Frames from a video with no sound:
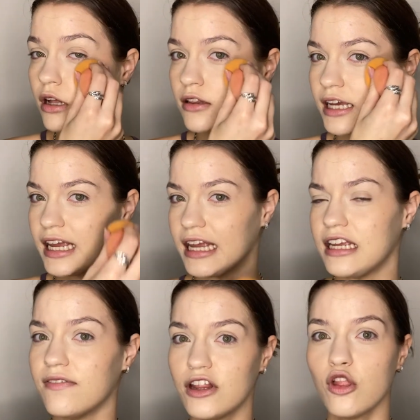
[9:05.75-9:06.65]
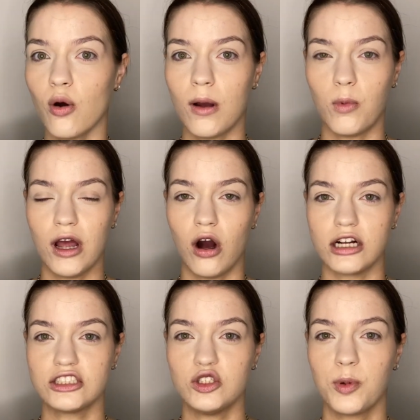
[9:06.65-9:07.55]
Like, even though it went
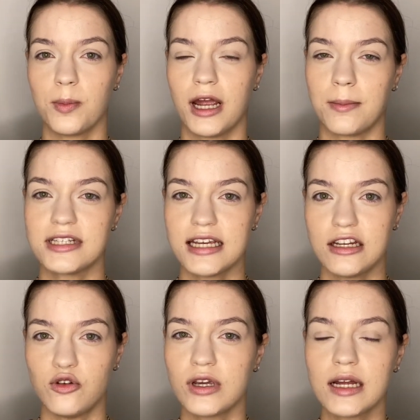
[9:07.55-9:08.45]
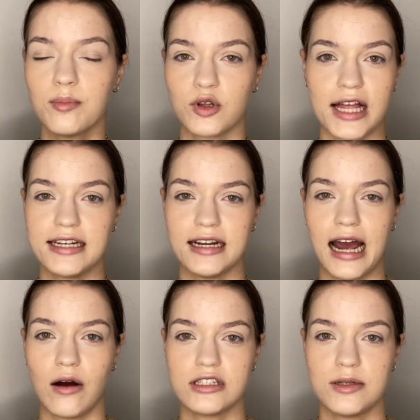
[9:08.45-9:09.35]
on super pigmented, you can blend it
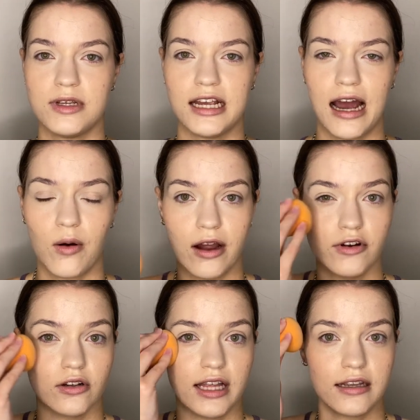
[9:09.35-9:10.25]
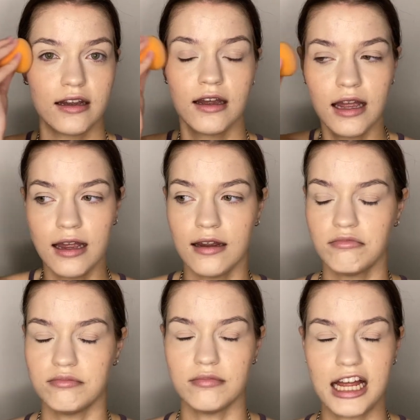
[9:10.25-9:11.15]
out to be however like
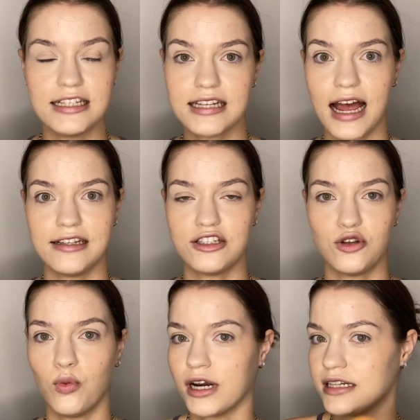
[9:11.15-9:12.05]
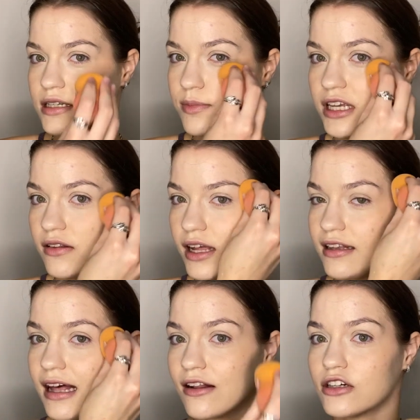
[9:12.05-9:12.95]
intense you want it to be. Like,
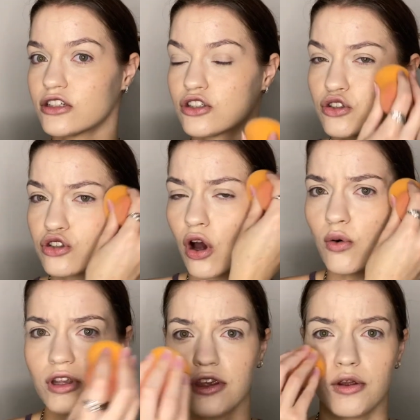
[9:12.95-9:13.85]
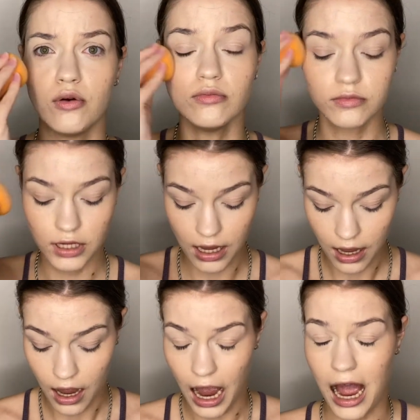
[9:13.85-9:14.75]
that looks so cute.
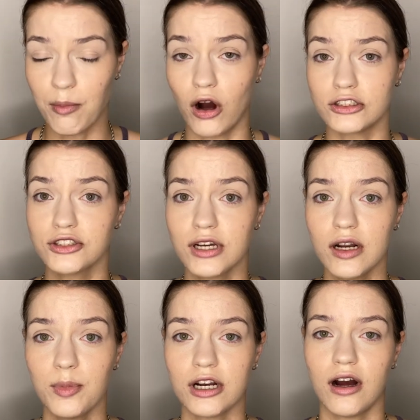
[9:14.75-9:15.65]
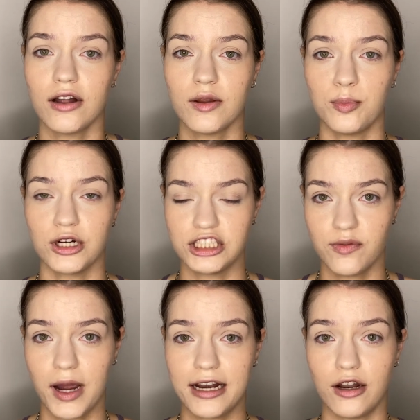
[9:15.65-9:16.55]
I'm also gonna put it on the bridge of
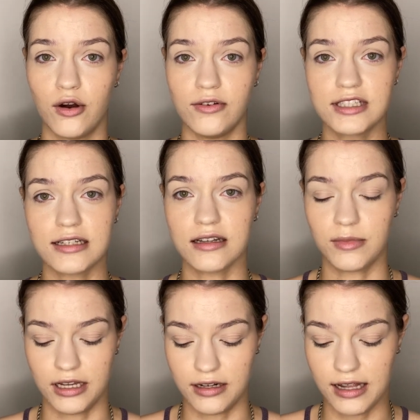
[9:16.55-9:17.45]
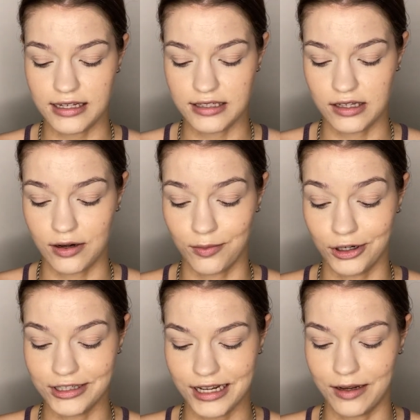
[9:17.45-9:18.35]
my nose because I'm into that
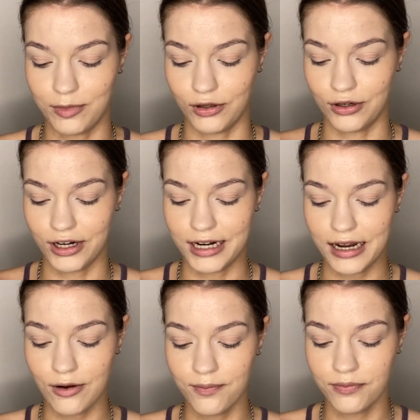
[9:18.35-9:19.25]
sunburnt type look right now.